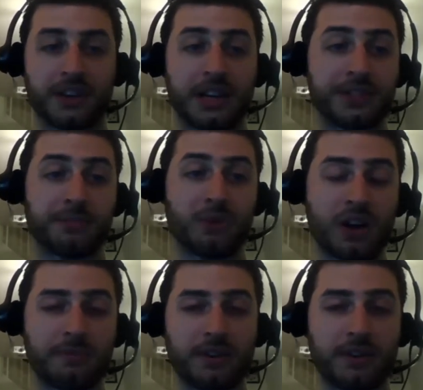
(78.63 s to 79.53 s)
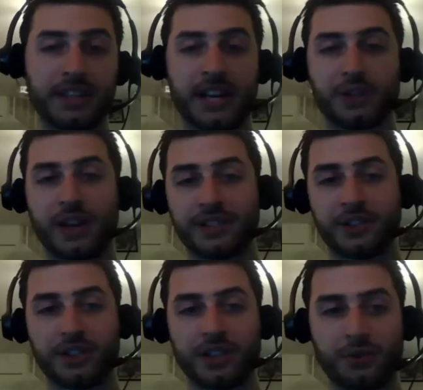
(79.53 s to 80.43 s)
I started out as a programmer, and then I
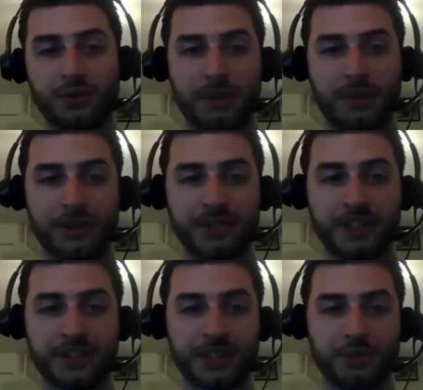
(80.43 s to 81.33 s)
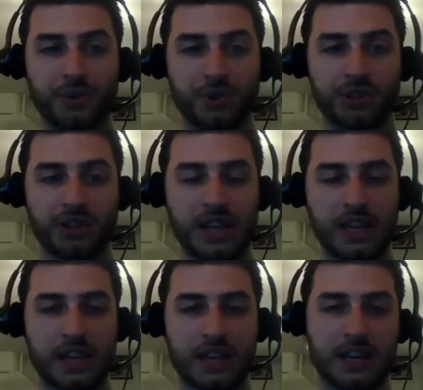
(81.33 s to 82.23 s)
transitioned into a biostatistics role,
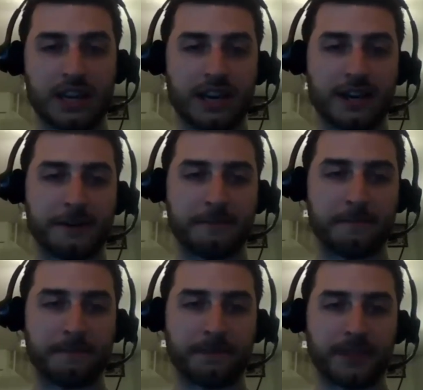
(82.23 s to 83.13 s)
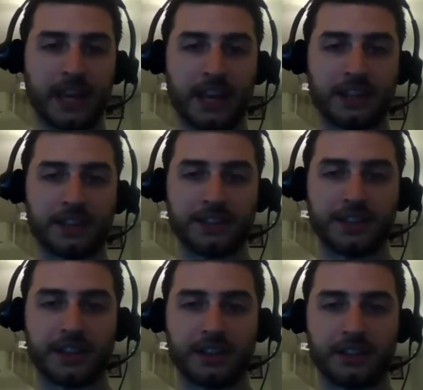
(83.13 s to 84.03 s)

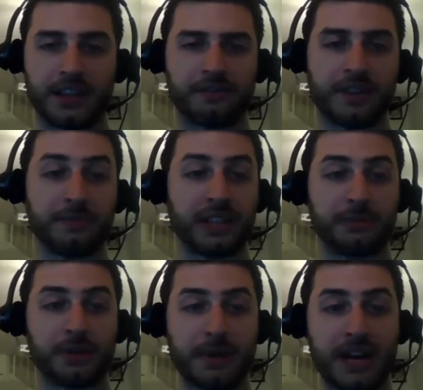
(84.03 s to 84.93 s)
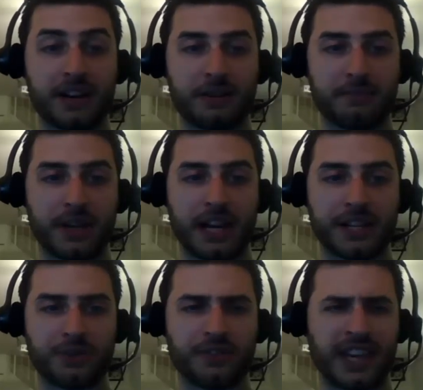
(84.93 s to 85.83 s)
and that fit me a little bit better,
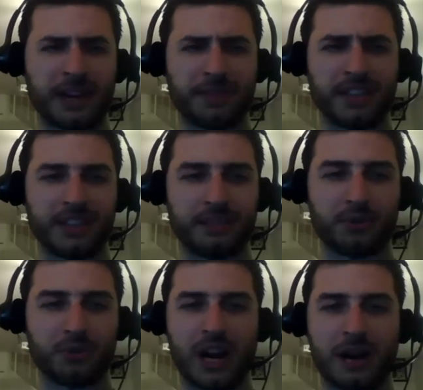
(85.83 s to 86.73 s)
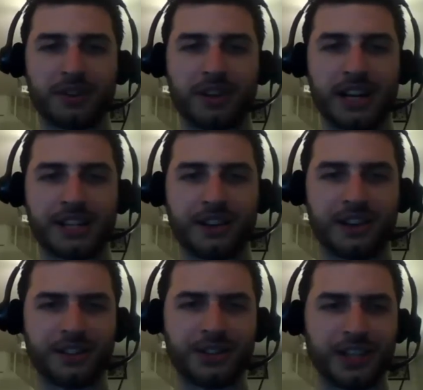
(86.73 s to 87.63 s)
but I sort of kept the programmer
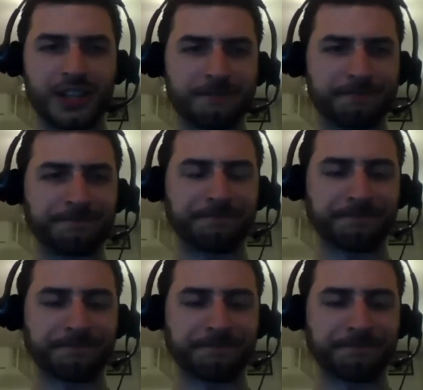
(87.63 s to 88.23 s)
ideology.